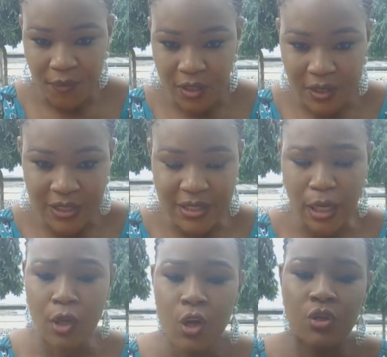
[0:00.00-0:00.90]
Do you
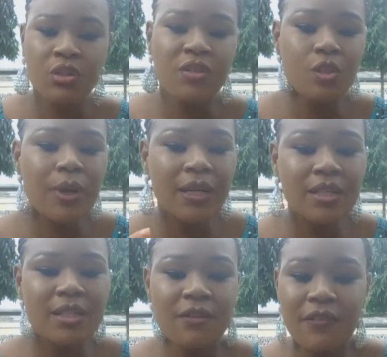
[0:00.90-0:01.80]
understand? So the reason why
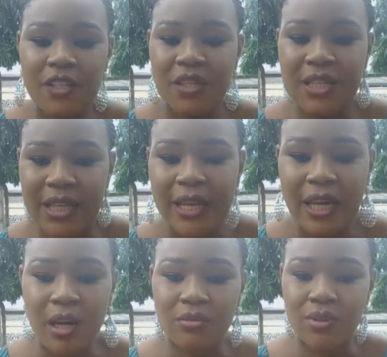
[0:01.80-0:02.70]
this infection is like
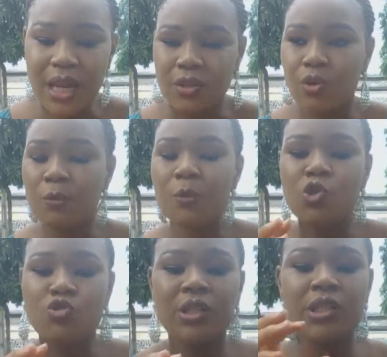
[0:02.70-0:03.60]
that some people
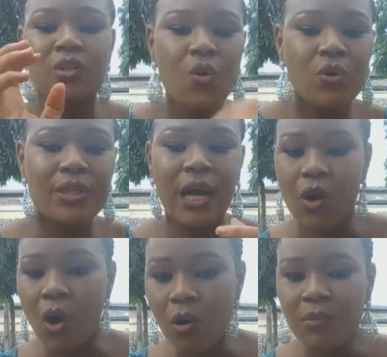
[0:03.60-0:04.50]
treat it goes
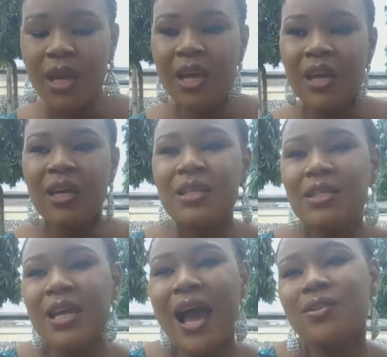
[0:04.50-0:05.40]
and come, it
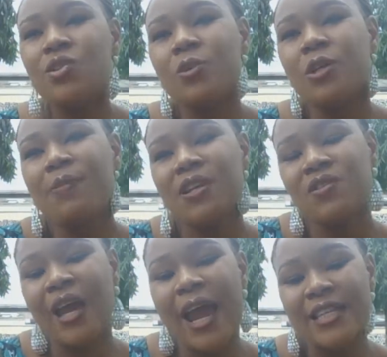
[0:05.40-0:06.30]
has to do with
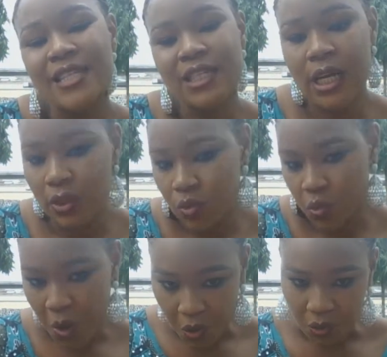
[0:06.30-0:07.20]
personal hygiene as
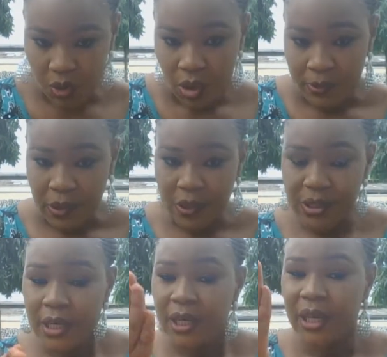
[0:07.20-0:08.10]
well,
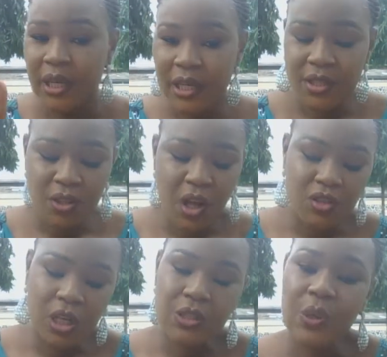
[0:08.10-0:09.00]
because it's not
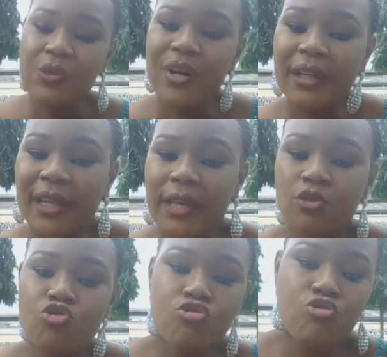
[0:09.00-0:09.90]
just contracted
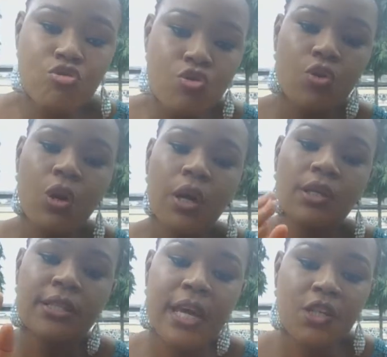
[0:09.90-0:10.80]
through
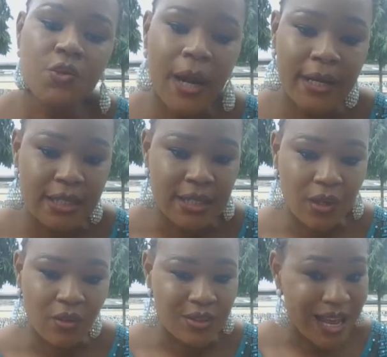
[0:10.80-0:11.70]
sexual intercourse.